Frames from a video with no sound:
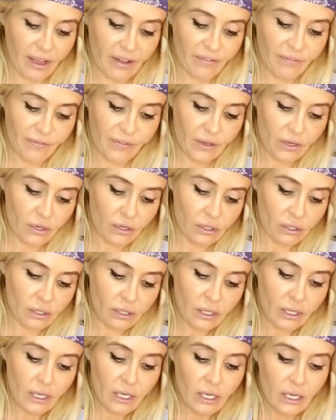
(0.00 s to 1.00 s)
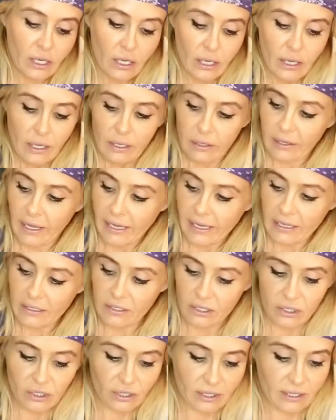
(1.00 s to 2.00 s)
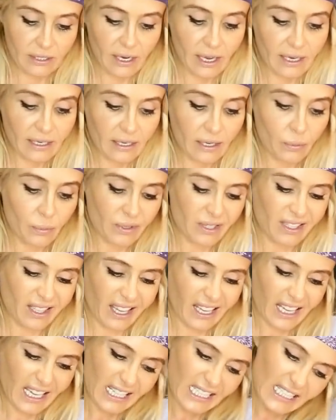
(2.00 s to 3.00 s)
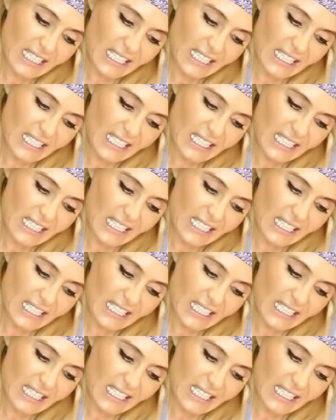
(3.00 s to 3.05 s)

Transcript: I feel like it was like a